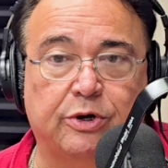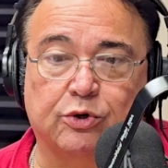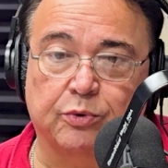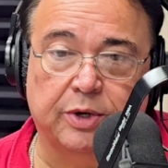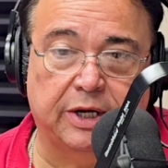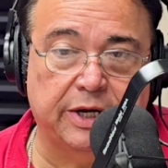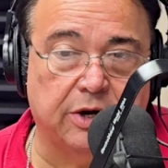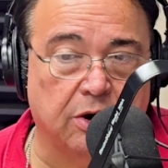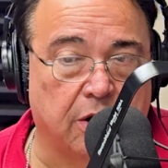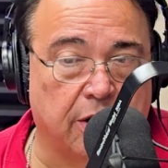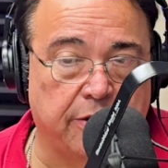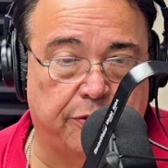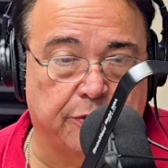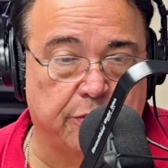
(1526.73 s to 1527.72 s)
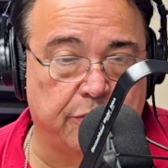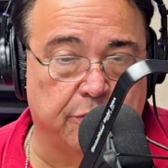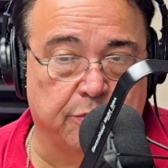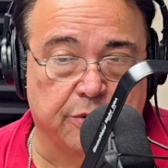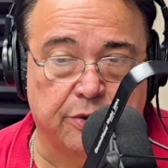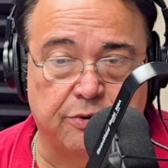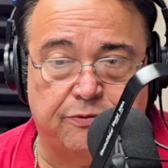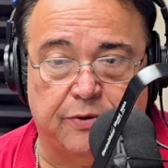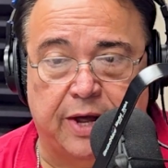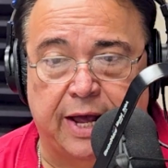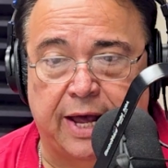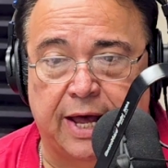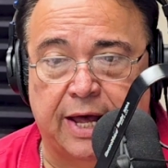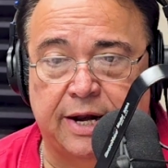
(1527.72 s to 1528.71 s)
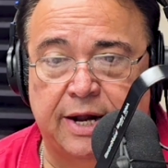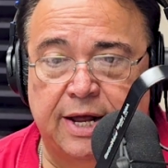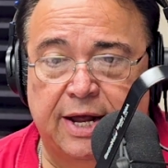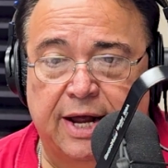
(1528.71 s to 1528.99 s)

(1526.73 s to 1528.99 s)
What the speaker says: has really gone through the roof, and